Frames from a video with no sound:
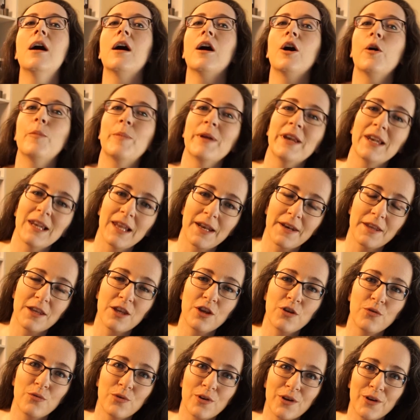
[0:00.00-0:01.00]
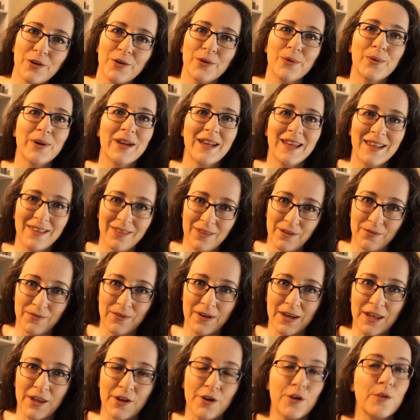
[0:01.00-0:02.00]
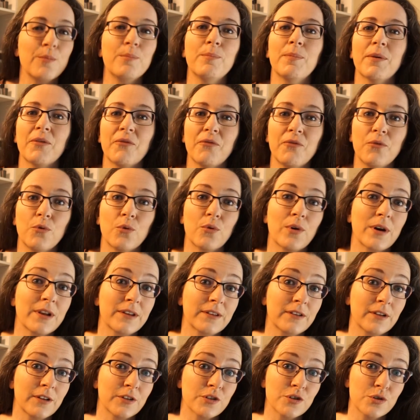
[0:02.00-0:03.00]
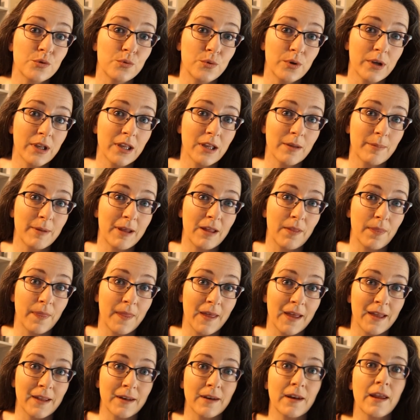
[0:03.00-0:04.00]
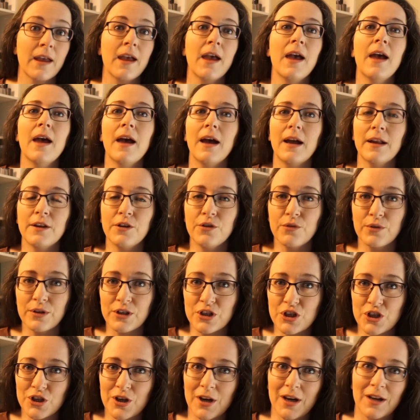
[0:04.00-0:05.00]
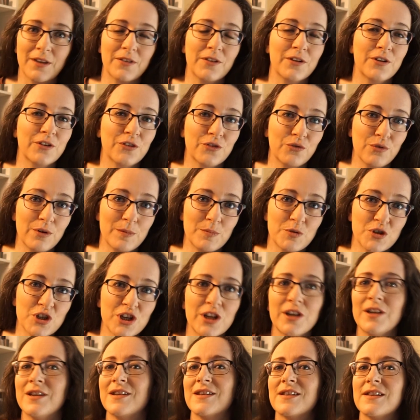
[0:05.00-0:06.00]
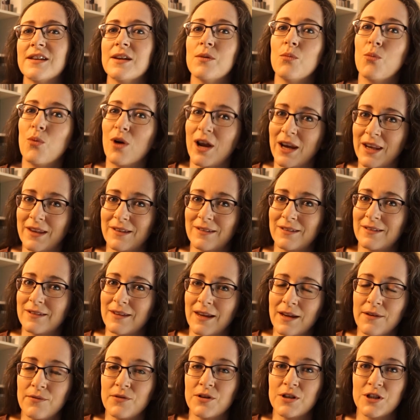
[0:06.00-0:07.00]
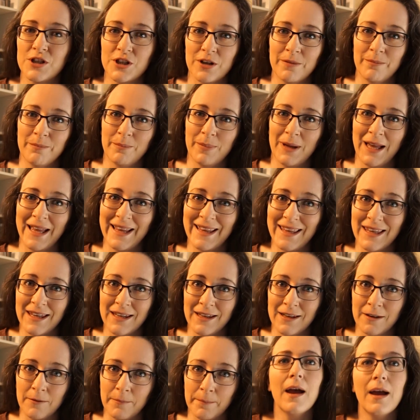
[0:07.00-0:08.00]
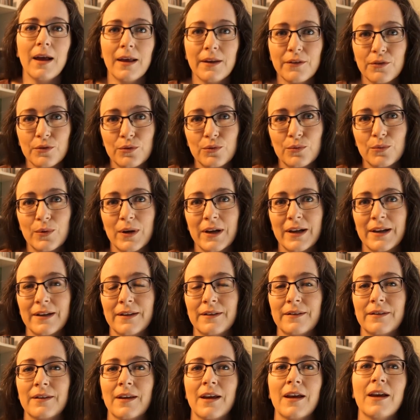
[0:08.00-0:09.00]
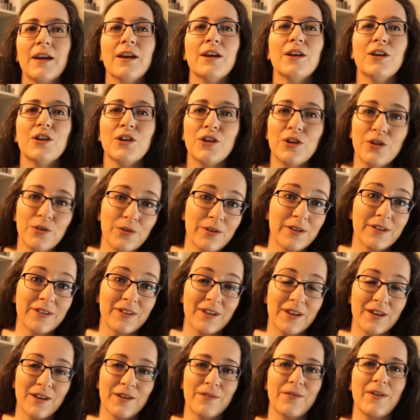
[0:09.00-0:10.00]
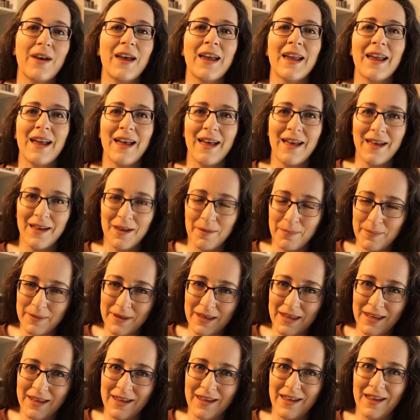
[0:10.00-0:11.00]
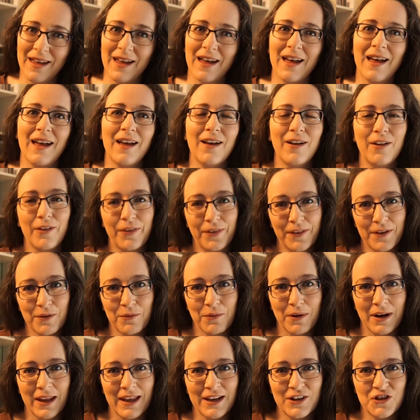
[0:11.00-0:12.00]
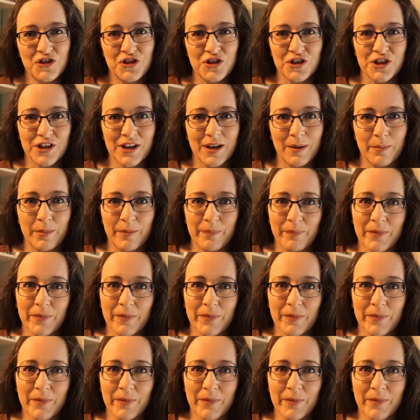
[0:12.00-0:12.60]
I'll be letting you know in the video before I start talking about that, and you can check the description to see when it's safe to jump back in. As always, you deserve a happy, healthy relationship.